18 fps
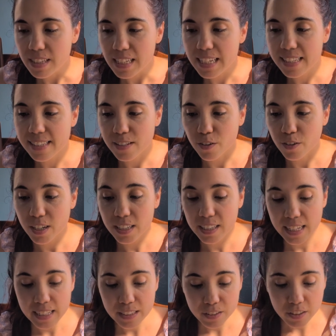So
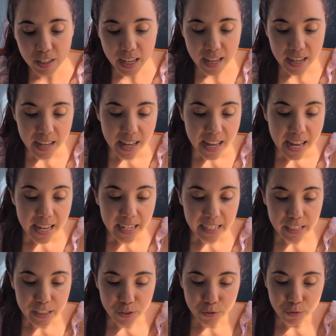calendula
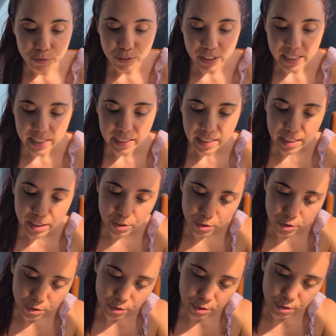is really
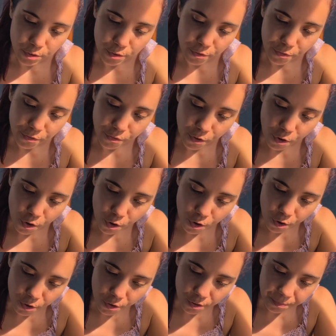good
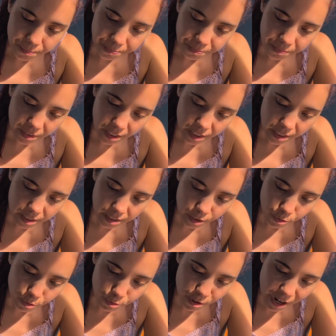for
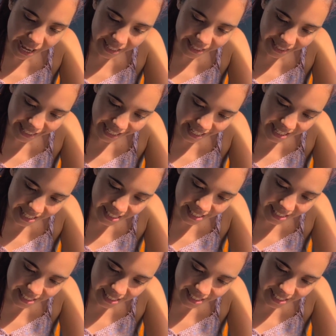redness